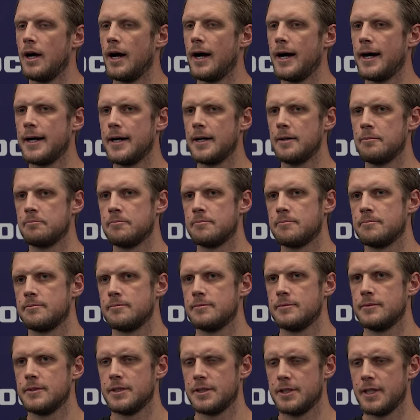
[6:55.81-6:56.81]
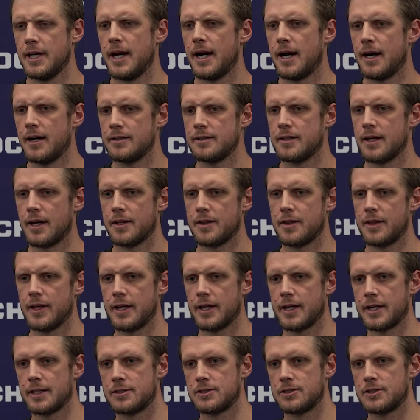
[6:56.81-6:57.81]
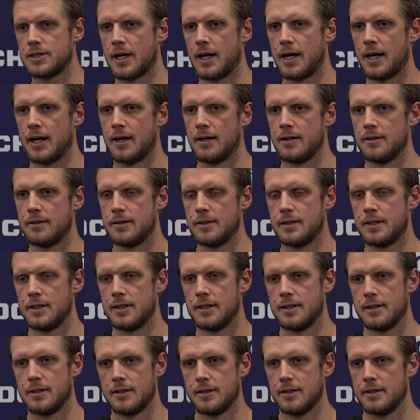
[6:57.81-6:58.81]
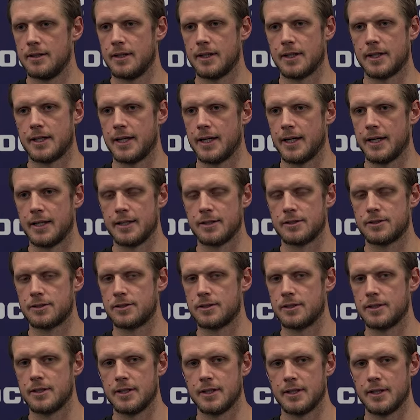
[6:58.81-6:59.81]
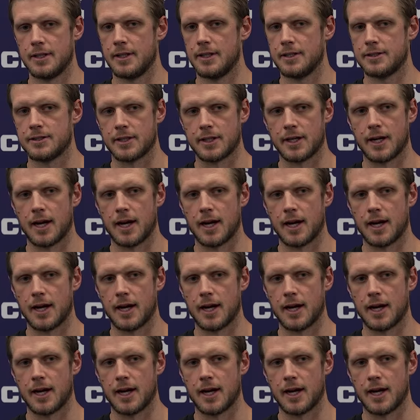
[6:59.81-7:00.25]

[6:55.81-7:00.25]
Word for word: Um, yeah, I, I, think it's uh, uh, again, it's it's a